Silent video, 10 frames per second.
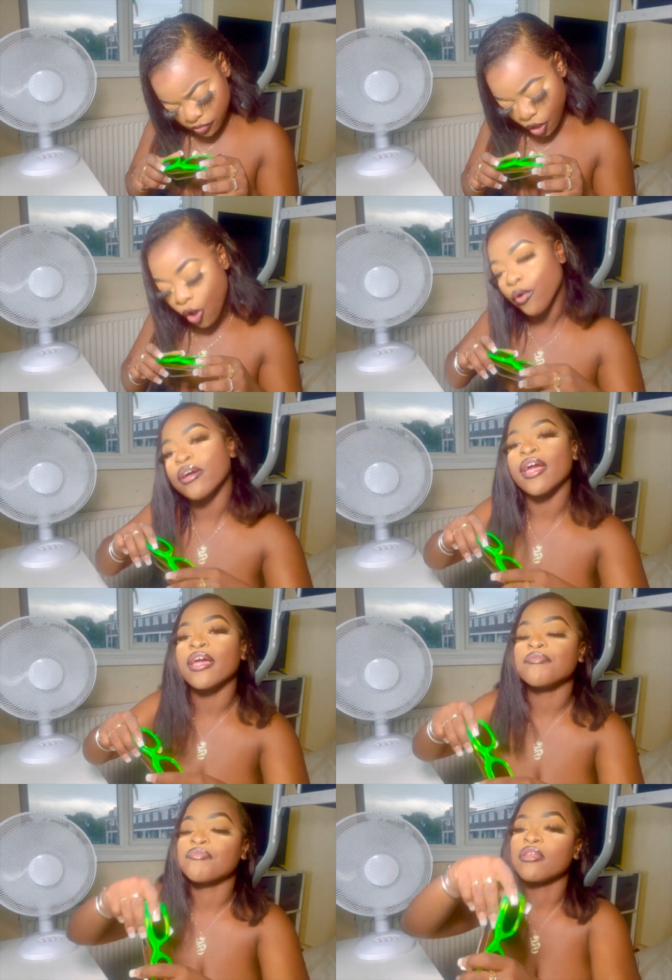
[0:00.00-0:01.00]
oh
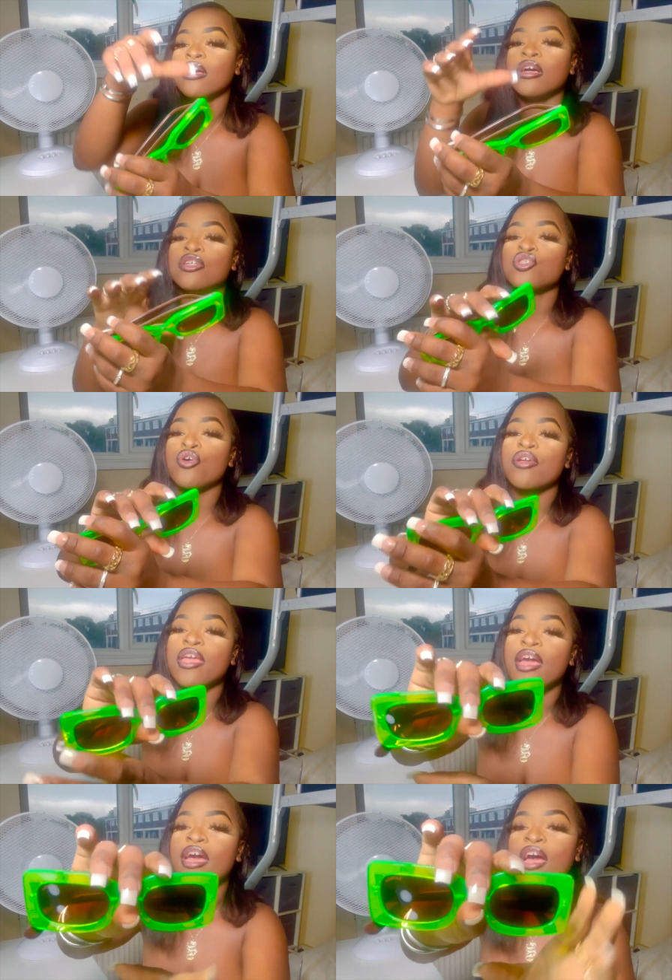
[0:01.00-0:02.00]
okay so
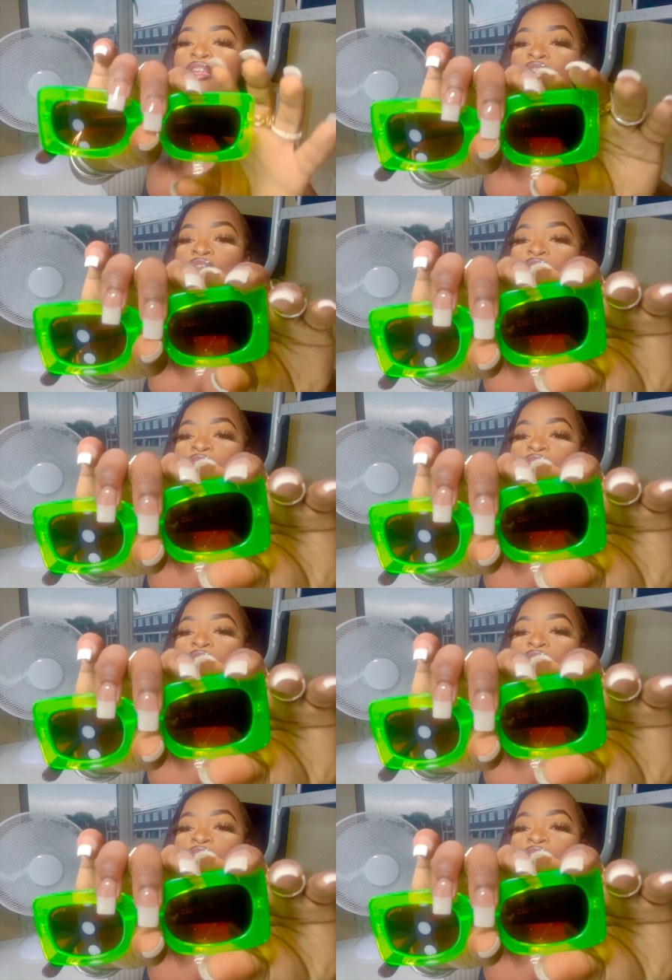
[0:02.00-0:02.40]
yeah and then